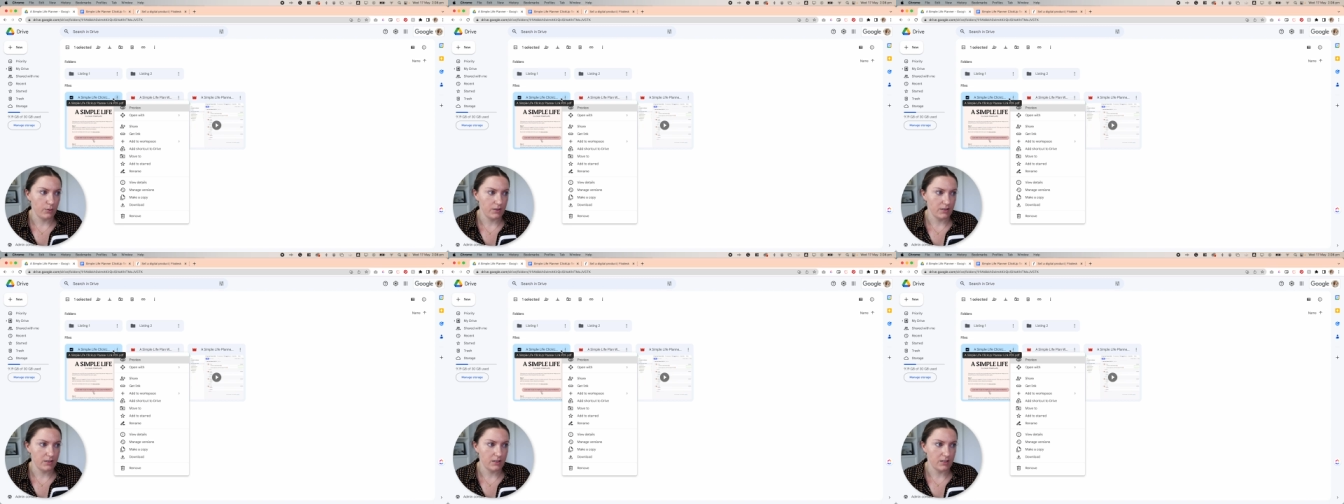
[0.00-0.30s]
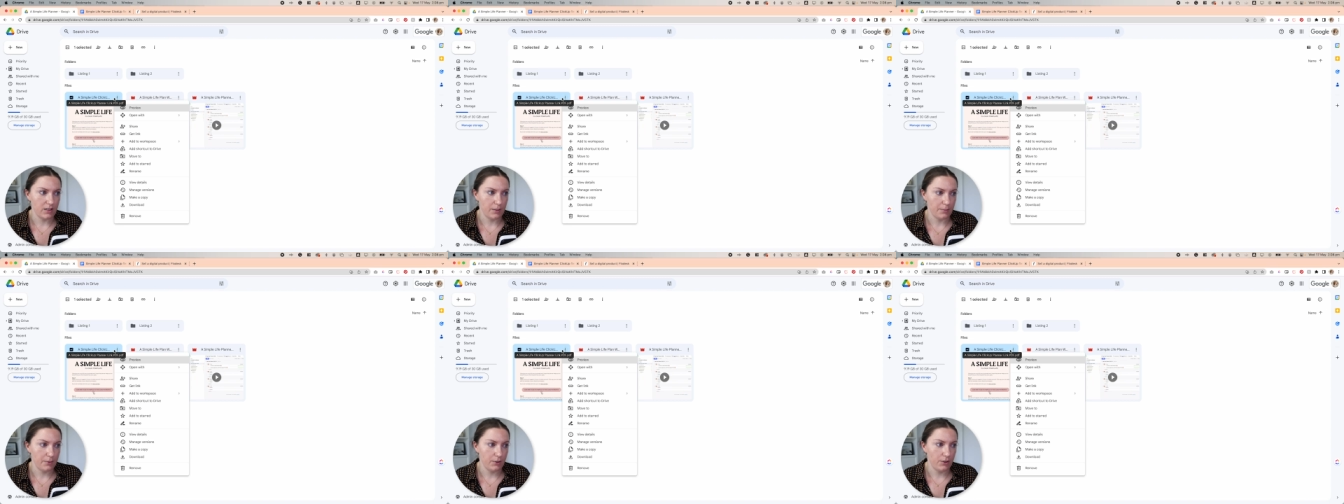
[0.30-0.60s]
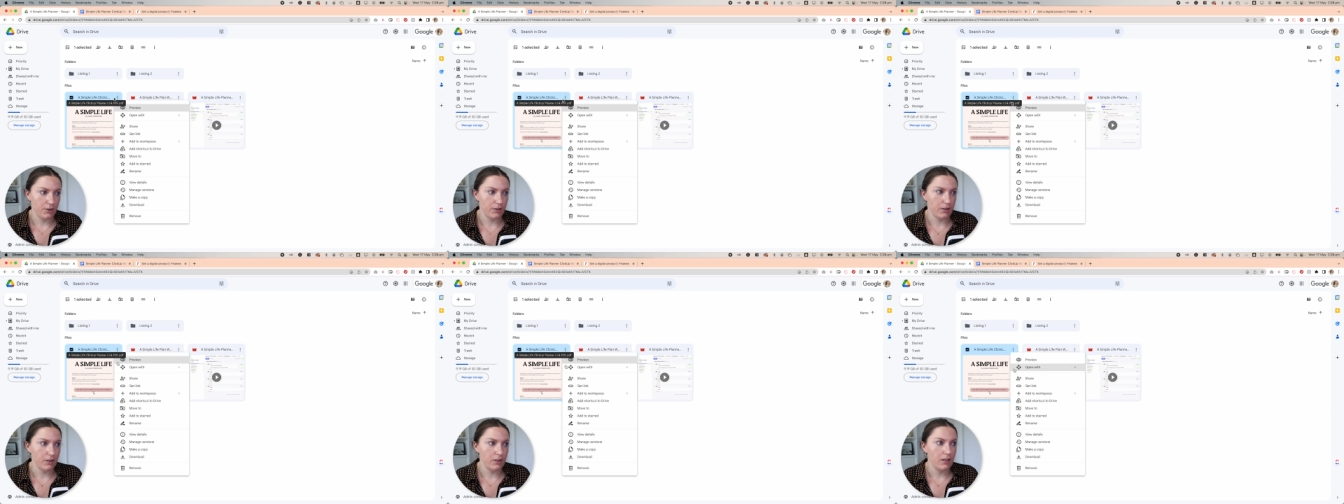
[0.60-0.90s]
once it's
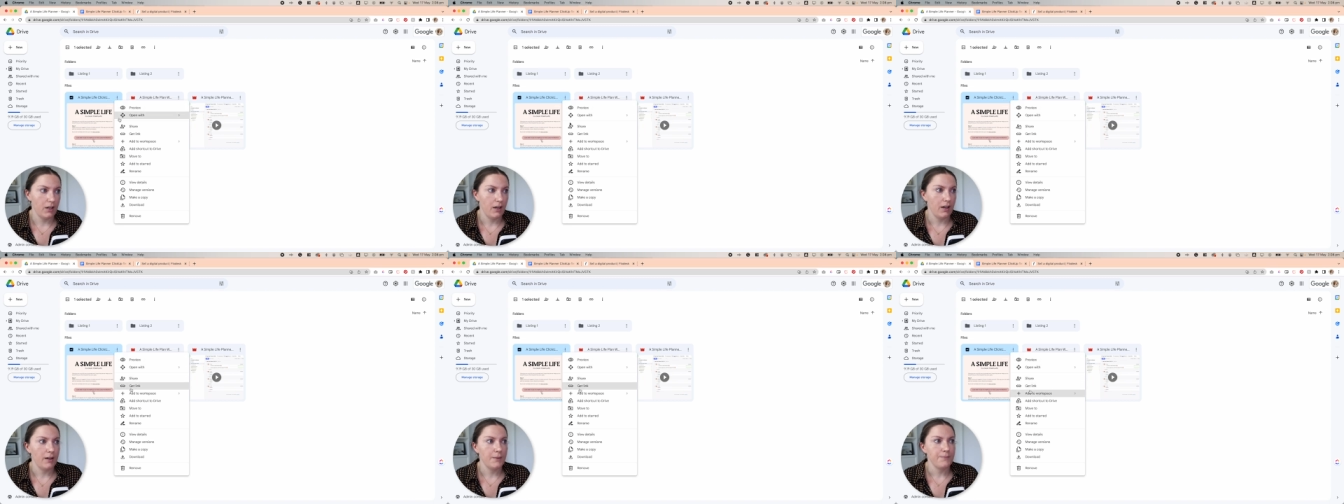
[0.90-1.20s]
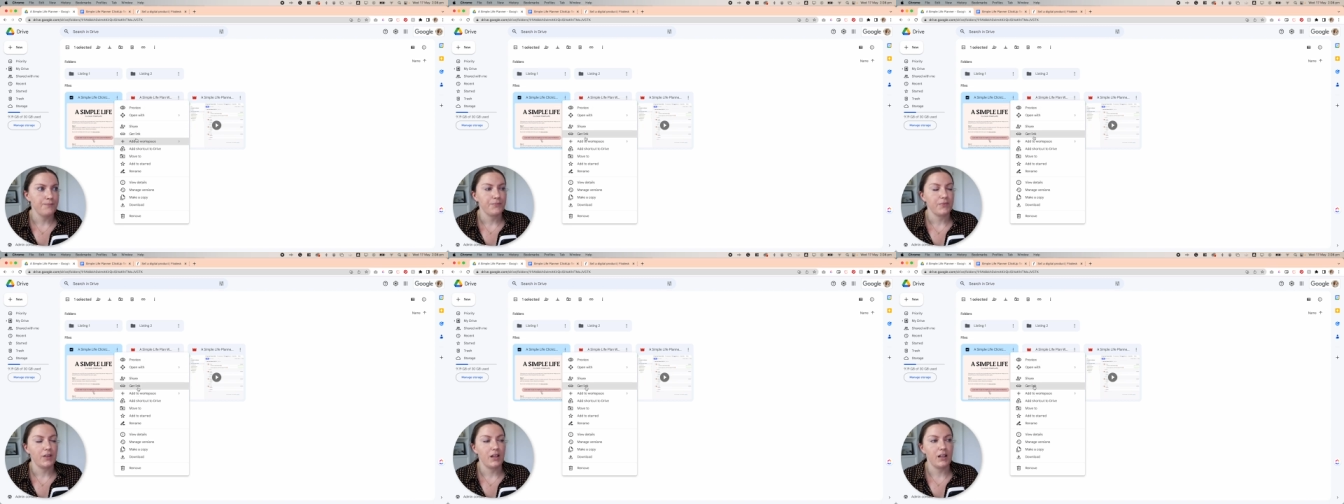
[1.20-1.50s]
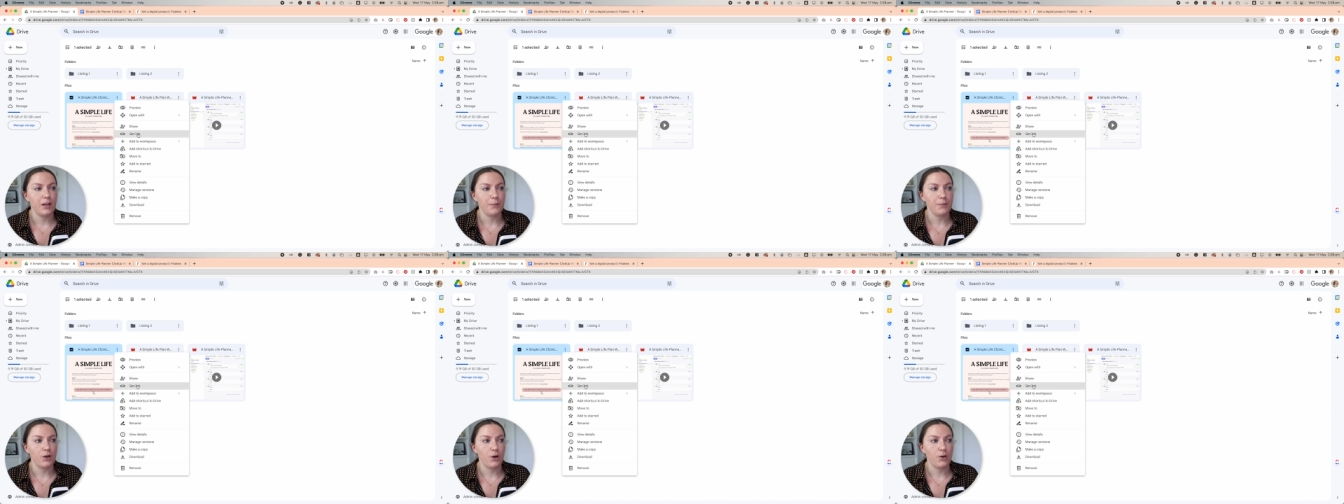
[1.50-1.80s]
uploaded, and
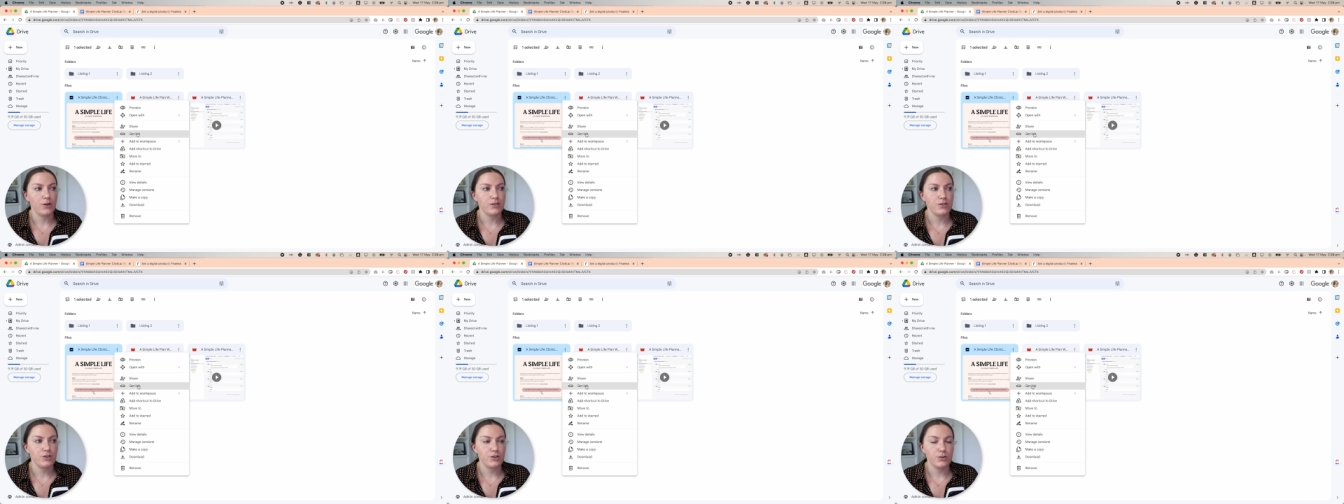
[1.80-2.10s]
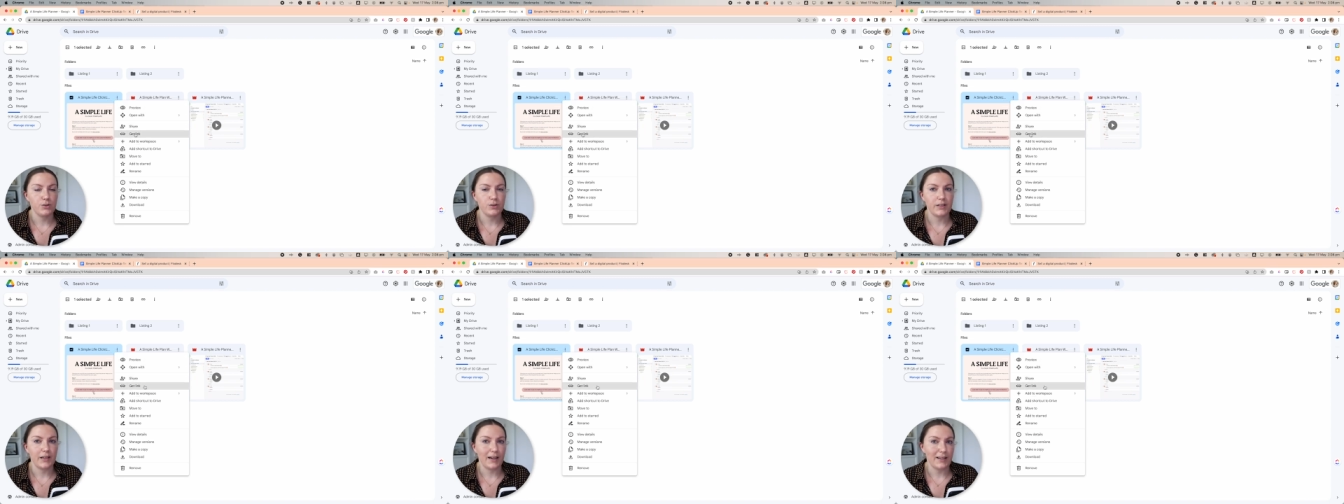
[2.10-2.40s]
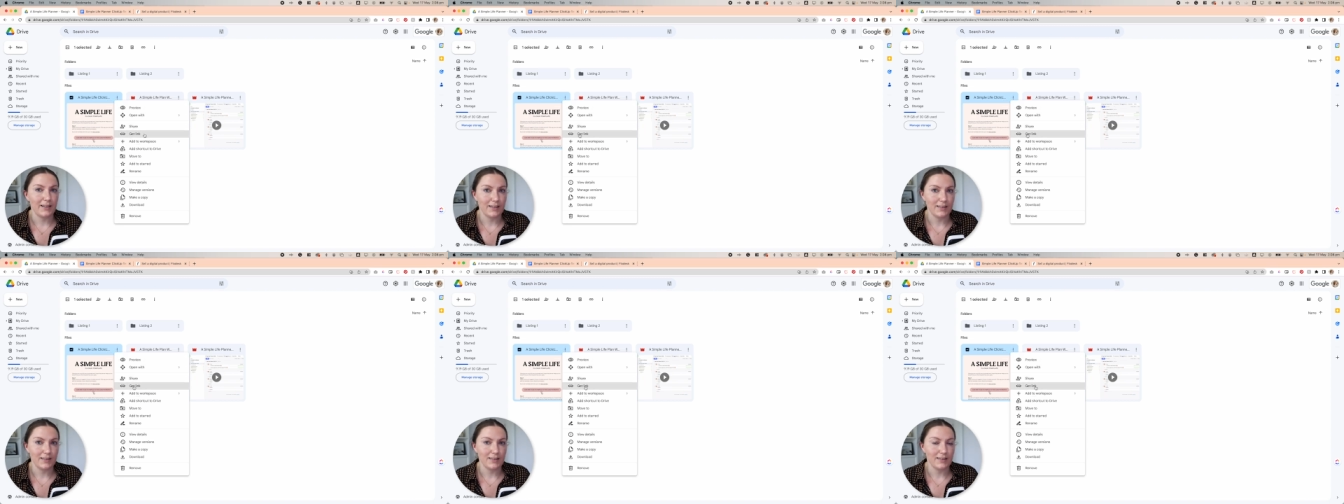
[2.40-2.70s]
I'm going to get a